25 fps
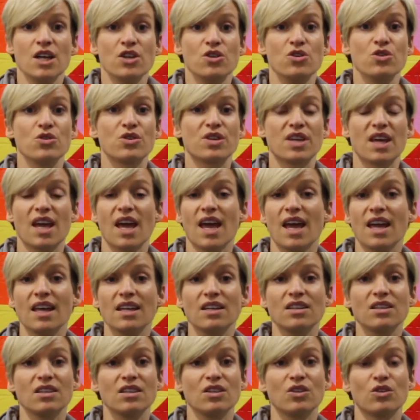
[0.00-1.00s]
you
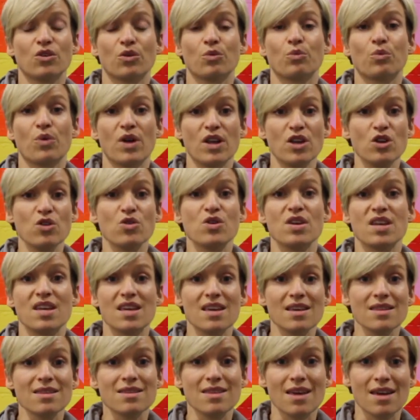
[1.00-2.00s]
can, when you
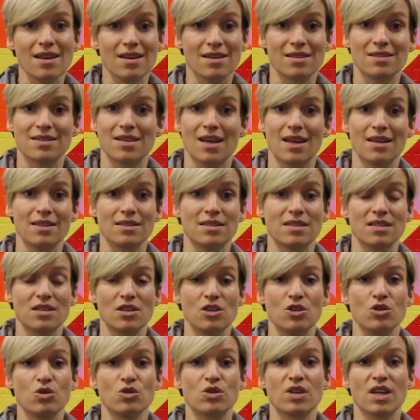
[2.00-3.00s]
hit that intensity,
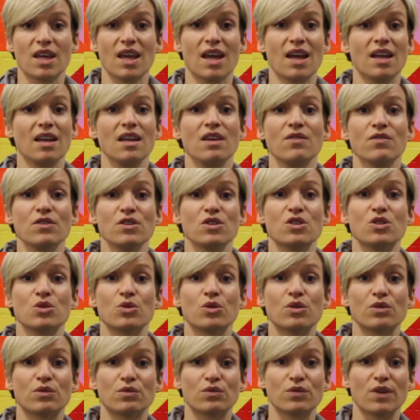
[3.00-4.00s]
you can even
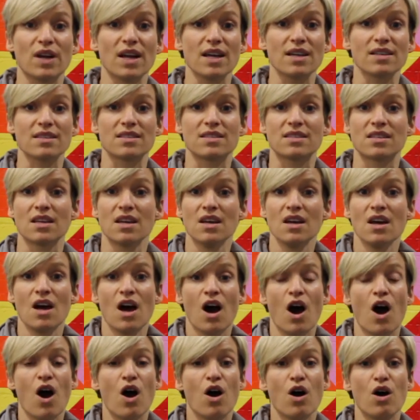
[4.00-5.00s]
do a rest
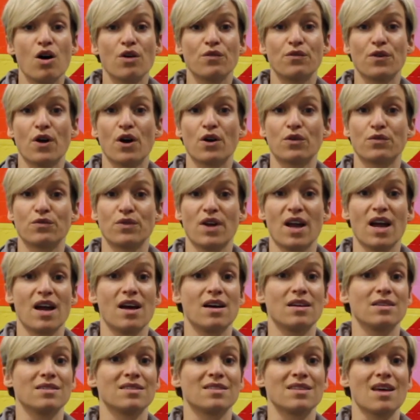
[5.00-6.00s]
of
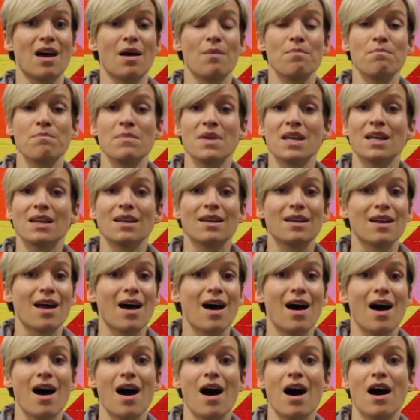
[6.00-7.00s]
around 1.5 minutes
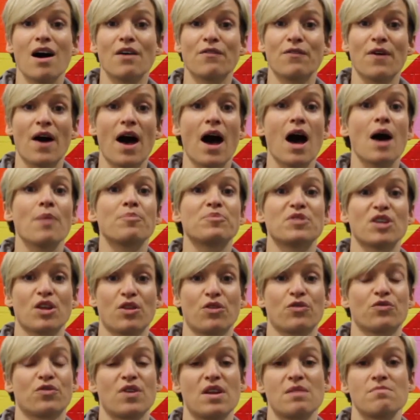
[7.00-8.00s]
up to
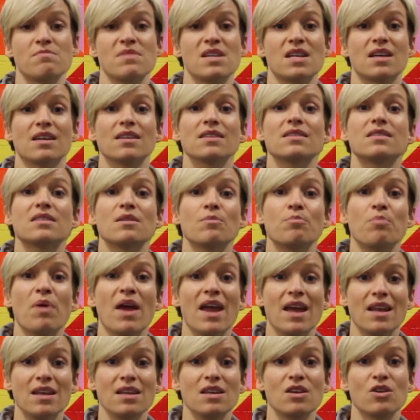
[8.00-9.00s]
3 minutes,
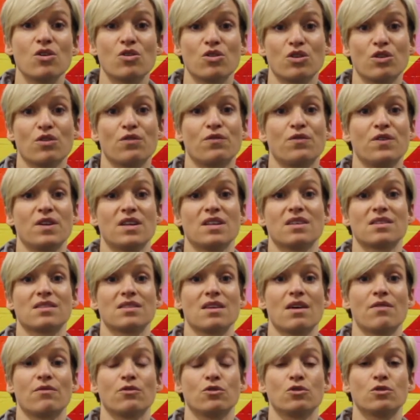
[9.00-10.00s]
depending on your fitness
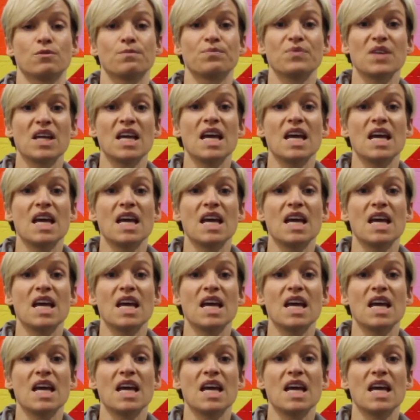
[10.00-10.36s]
level.